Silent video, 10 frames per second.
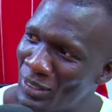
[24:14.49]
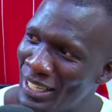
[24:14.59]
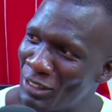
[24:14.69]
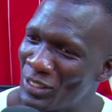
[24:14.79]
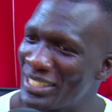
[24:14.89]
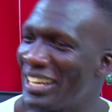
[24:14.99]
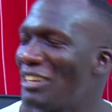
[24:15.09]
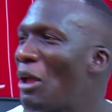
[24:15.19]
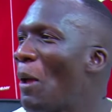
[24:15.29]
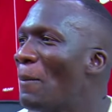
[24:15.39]
take the shine.
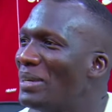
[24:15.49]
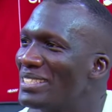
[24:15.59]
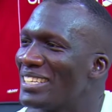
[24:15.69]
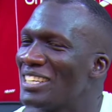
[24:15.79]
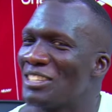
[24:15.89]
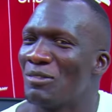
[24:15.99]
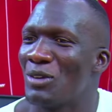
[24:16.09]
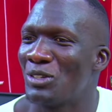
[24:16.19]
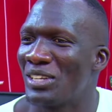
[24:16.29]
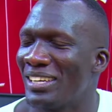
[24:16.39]
Please tell us
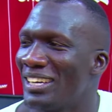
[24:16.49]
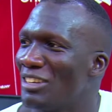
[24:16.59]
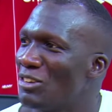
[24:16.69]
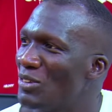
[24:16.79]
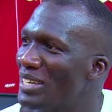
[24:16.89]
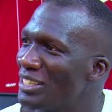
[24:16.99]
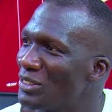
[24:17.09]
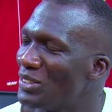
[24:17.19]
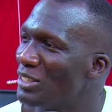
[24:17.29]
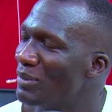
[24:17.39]
about your
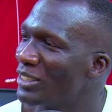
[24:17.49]
national team